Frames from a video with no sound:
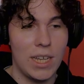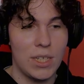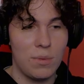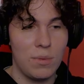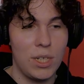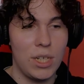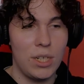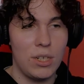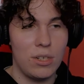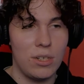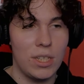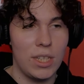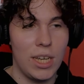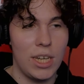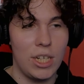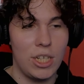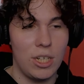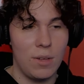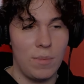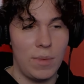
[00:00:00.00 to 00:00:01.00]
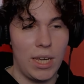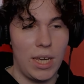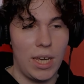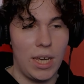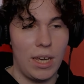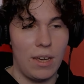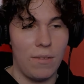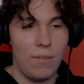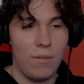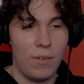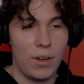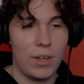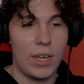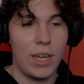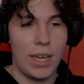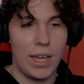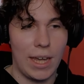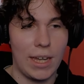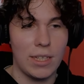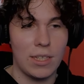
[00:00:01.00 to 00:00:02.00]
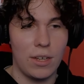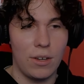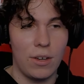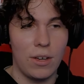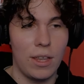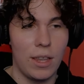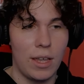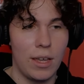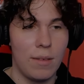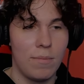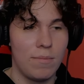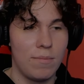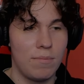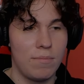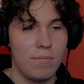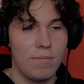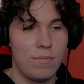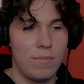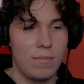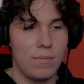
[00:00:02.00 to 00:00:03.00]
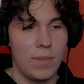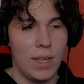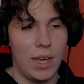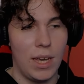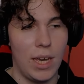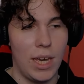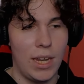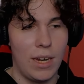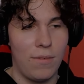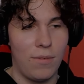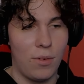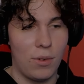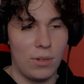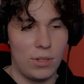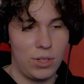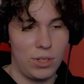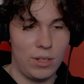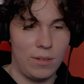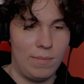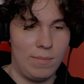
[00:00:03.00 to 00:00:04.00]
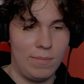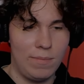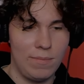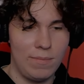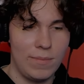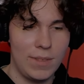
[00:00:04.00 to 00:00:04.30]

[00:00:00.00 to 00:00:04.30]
That's when you know that he should be fucking kicked out of the enforcer